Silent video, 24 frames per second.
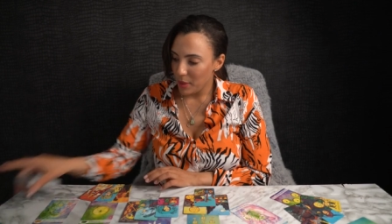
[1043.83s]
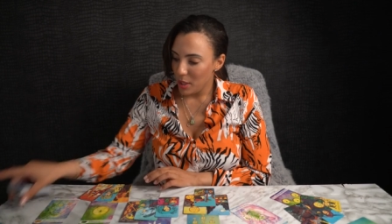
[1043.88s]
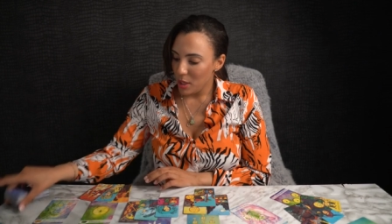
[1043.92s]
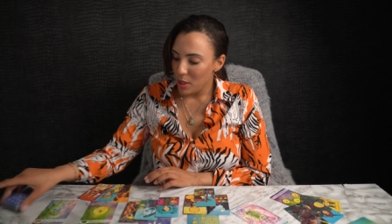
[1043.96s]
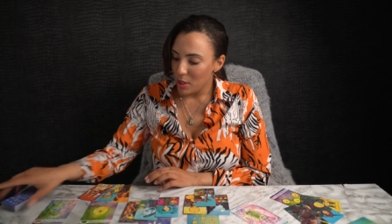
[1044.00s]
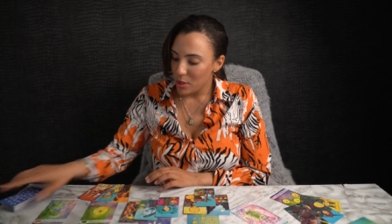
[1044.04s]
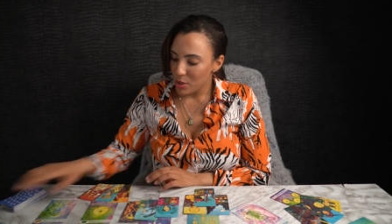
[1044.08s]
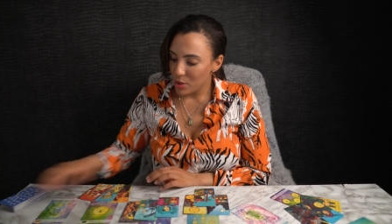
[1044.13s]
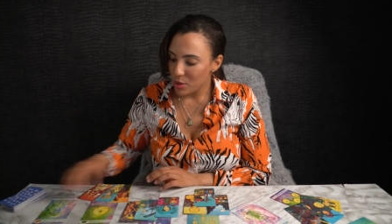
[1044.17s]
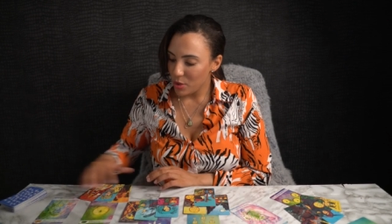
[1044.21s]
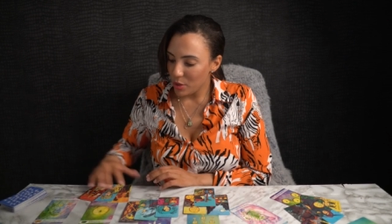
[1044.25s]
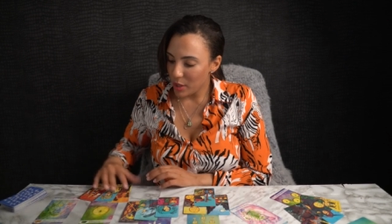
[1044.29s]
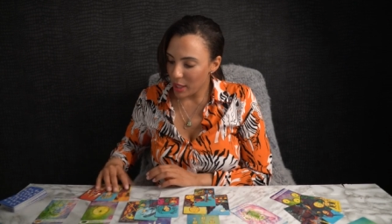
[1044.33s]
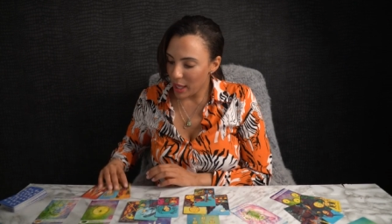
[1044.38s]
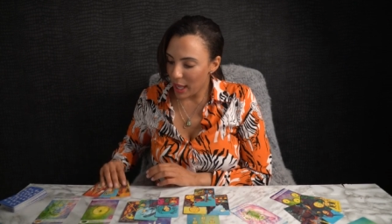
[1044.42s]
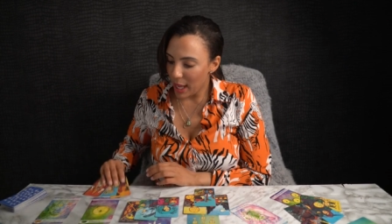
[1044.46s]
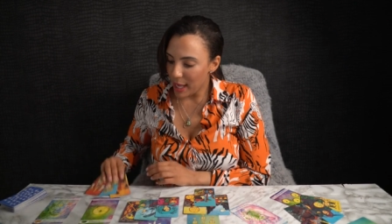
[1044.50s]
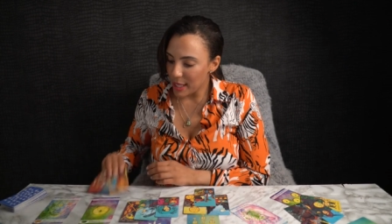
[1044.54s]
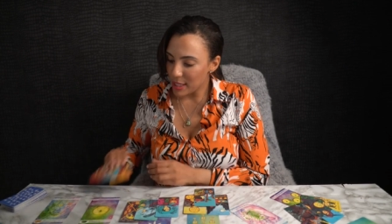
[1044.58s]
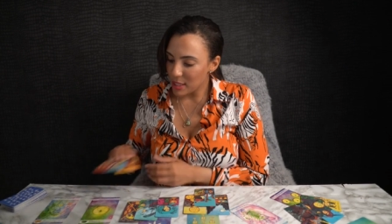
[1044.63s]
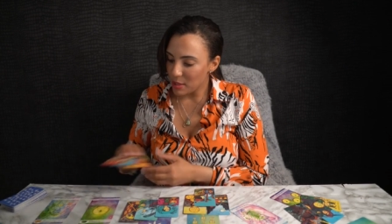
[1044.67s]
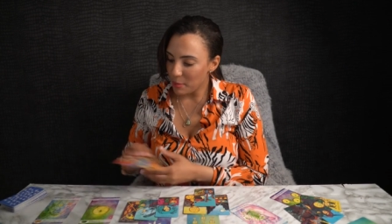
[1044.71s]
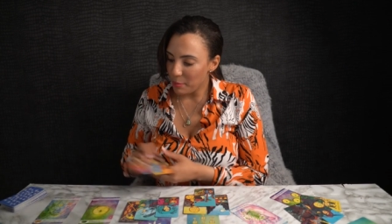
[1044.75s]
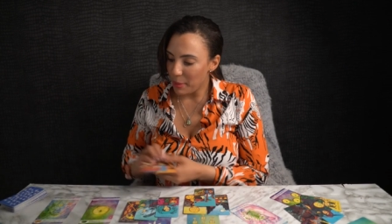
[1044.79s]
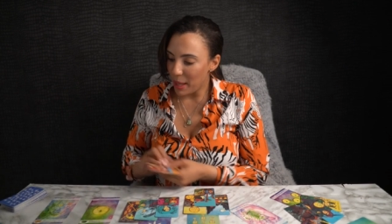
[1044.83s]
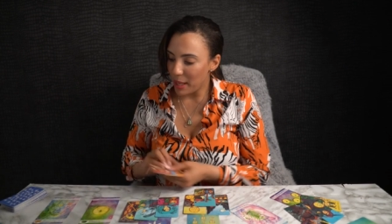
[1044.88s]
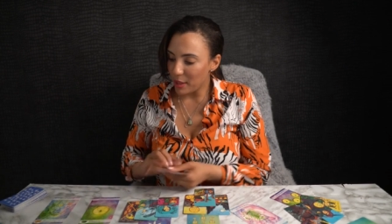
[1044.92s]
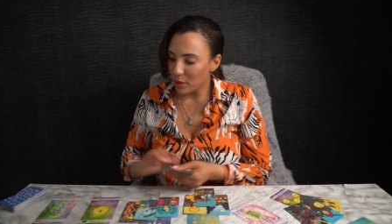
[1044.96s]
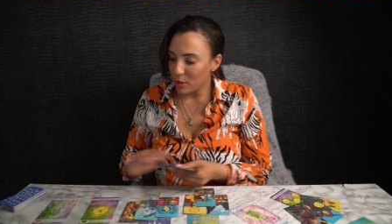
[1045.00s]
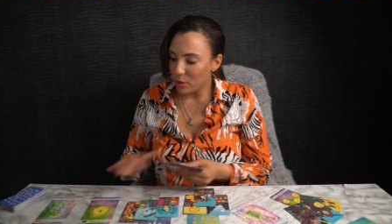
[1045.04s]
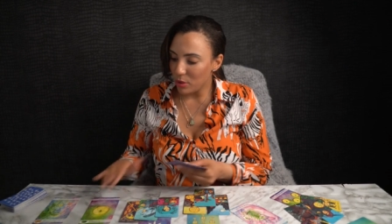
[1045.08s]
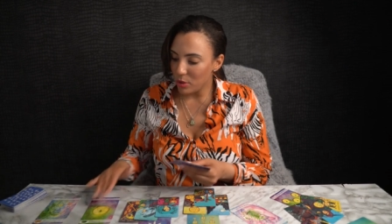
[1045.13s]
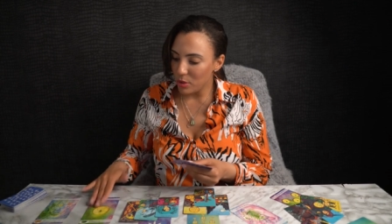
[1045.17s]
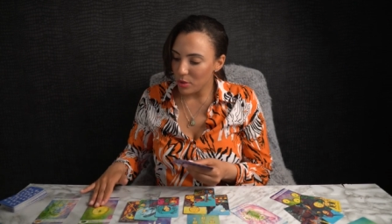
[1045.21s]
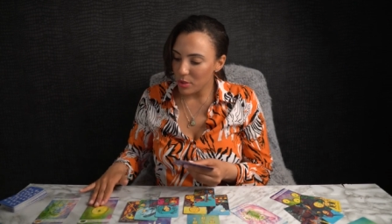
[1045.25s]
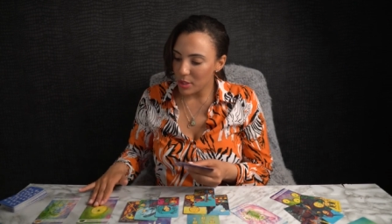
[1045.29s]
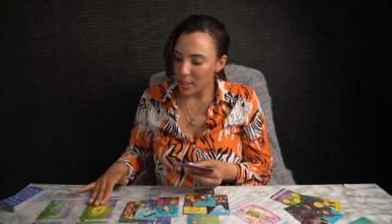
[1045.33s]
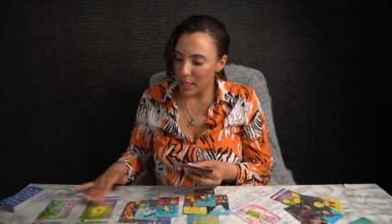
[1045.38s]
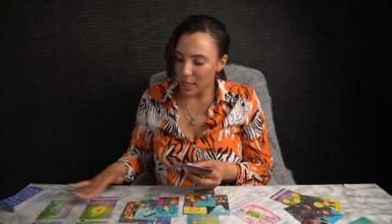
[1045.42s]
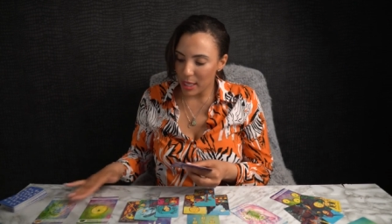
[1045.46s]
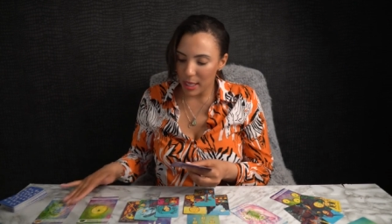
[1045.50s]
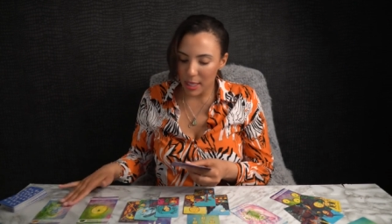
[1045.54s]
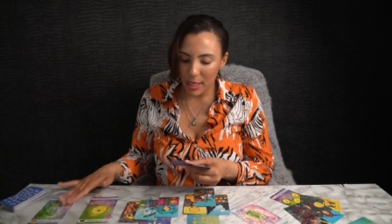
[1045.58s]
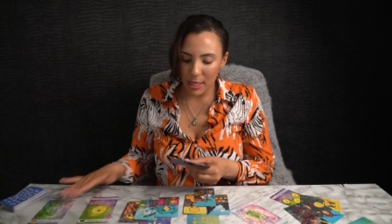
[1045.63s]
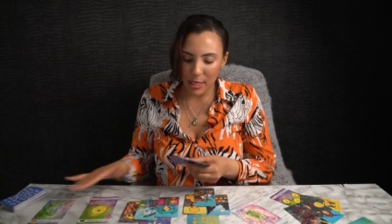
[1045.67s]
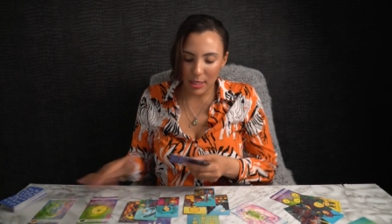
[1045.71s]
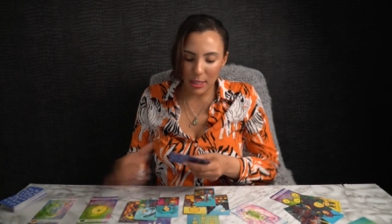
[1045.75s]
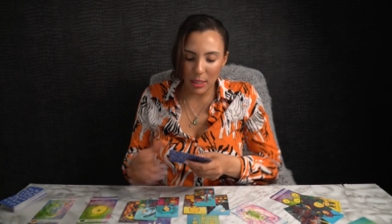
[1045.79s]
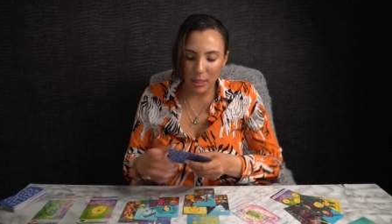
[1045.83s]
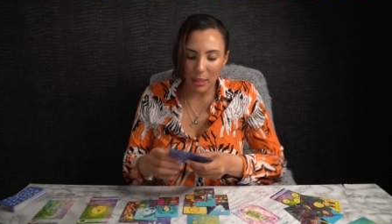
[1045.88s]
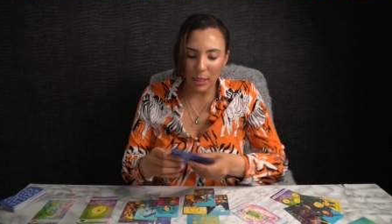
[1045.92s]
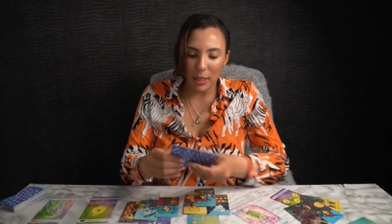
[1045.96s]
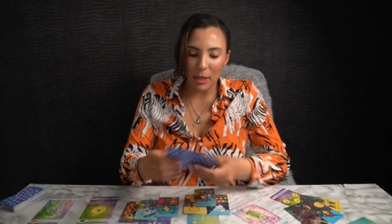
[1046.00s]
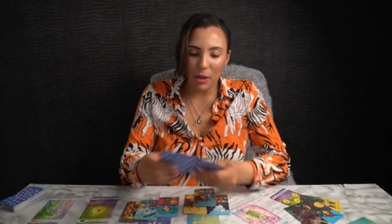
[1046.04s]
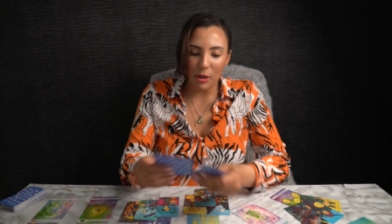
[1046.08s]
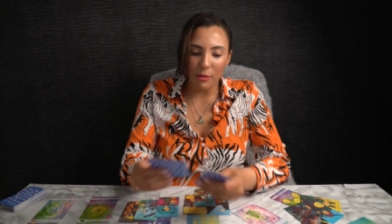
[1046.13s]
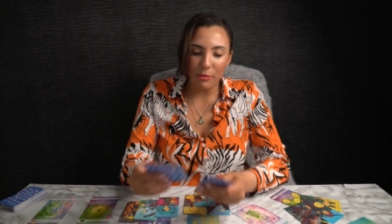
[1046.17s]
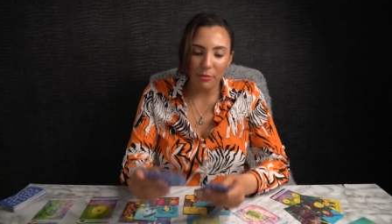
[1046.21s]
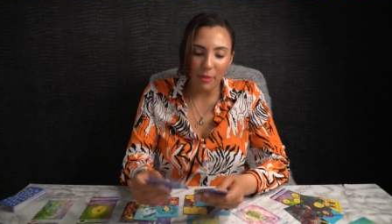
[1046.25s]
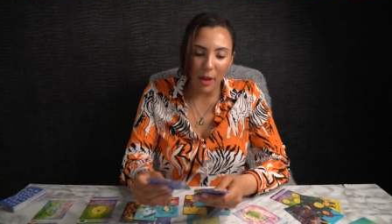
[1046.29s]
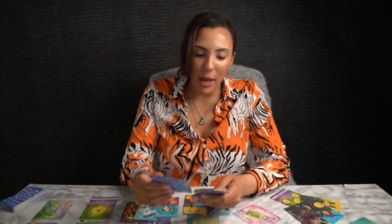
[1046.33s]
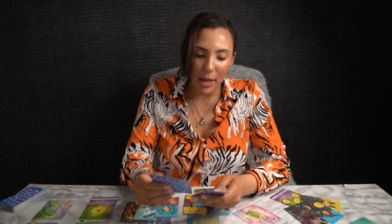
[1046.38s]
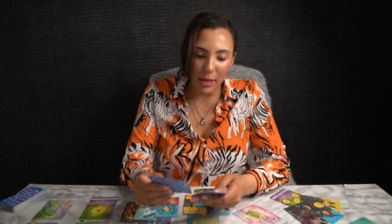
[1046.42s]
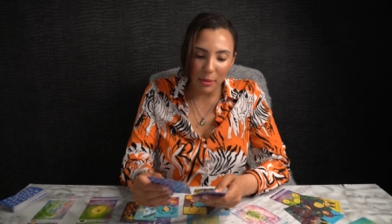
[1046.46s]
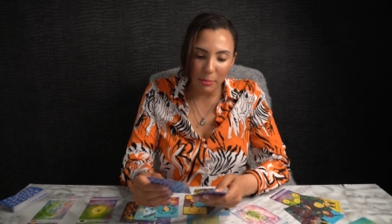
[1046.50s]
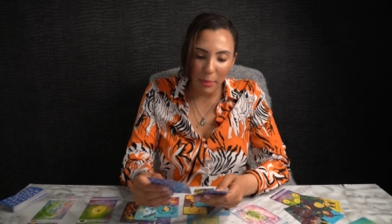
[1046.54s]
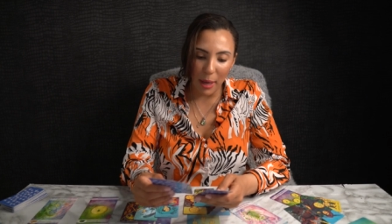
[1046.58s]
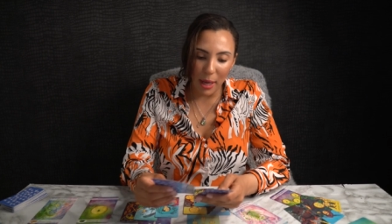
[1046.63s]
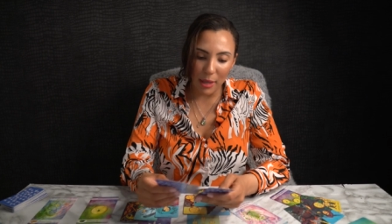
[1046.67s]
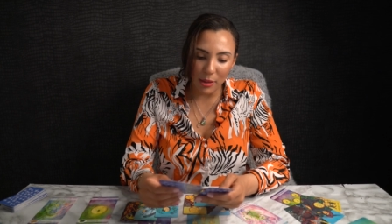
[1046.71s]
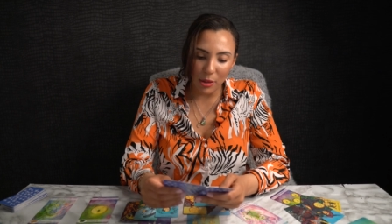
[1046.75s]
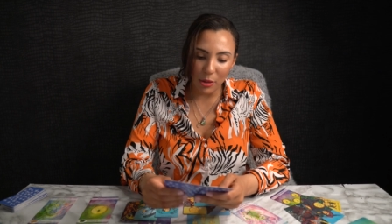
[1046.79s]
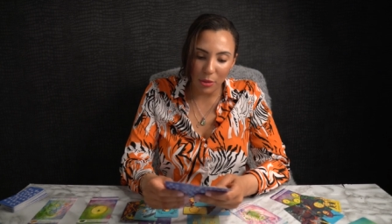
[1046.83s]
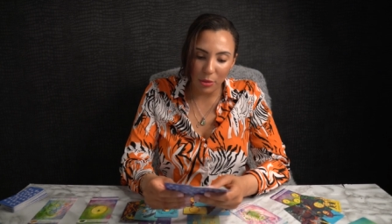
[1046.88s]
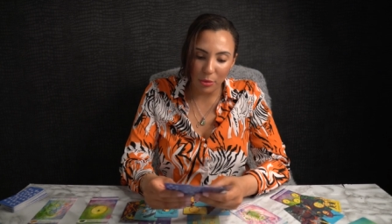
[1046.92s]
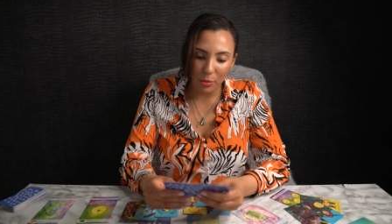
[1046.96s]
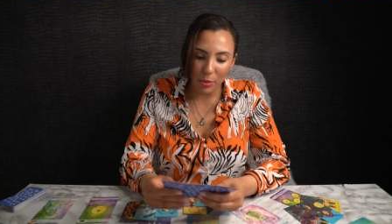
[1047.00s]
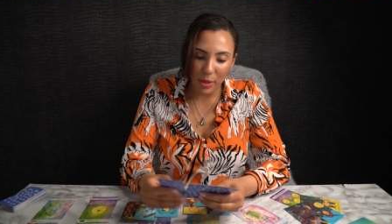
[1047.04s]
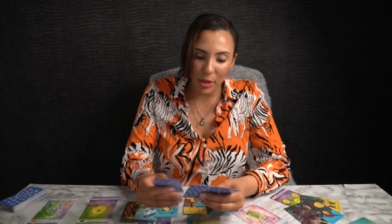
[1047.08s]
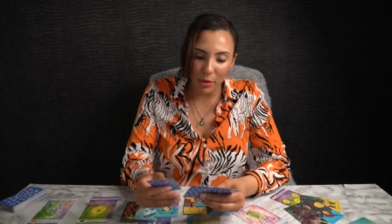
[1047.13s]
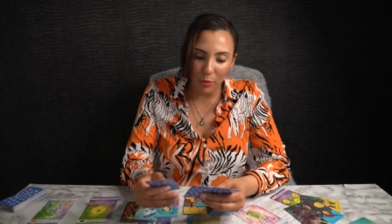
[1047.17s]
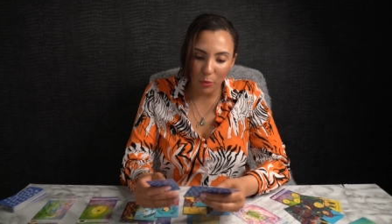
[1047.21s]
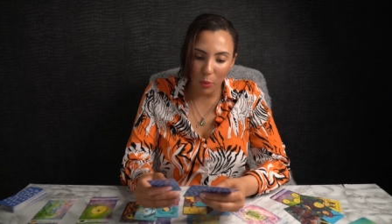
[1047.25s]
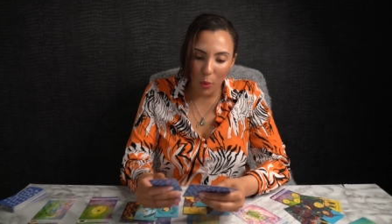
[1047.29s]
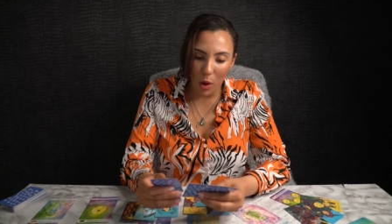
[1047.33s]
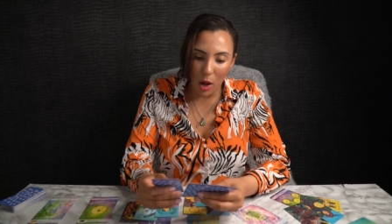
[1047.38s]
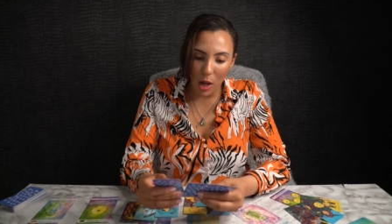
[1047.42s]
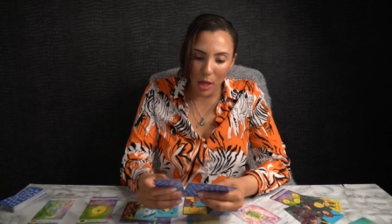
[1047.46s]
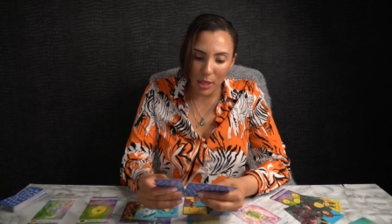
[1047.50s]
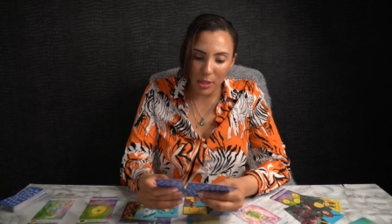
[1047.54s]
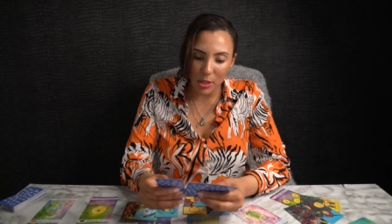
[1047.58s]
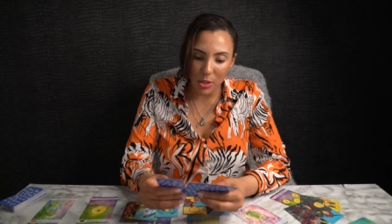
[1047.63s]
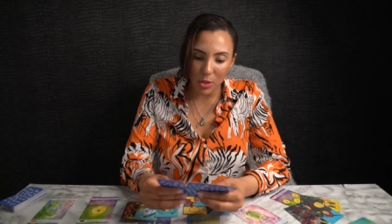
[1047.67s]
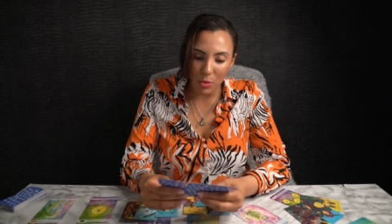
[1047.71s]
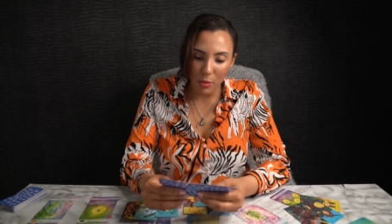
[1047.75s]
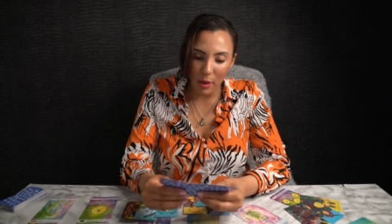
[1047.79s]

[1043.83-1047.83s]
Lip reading: So the Ace of Pentacles is clarified by the Three of Wands.